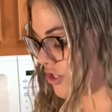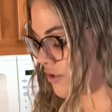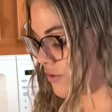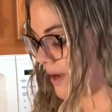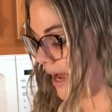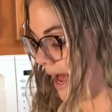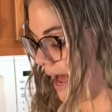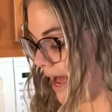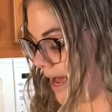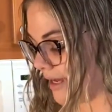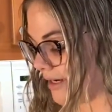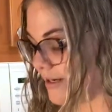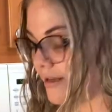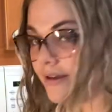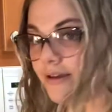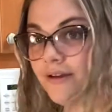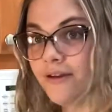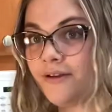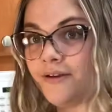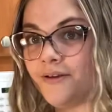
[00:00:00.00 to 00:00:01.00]
add,
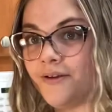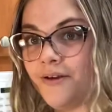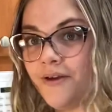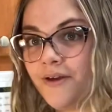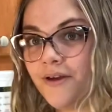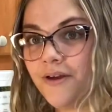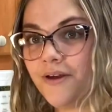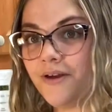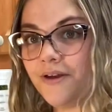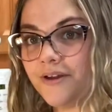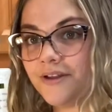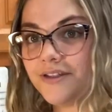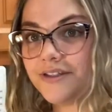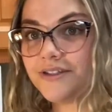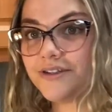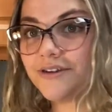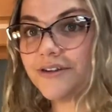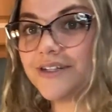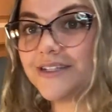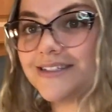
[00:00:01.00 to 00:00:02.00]

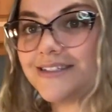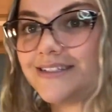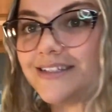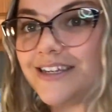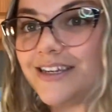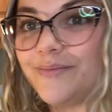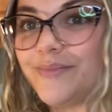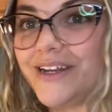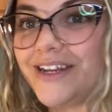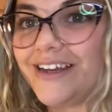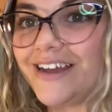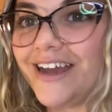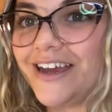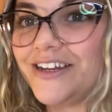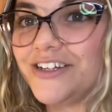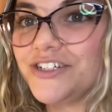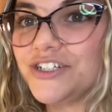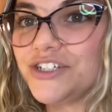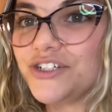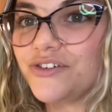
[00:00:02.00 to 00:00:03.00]
it's hard to see, but it kind
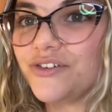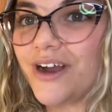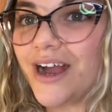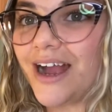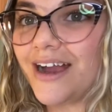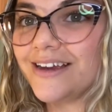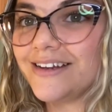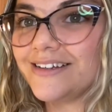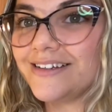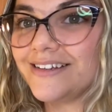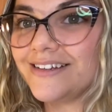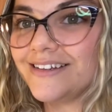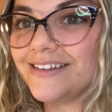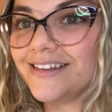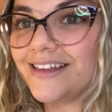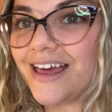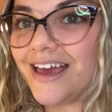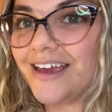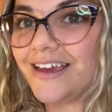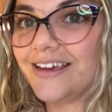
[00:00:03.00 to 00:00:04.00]
of just cracked
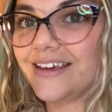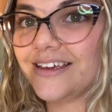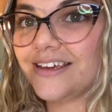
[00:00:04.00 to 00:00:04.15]
like,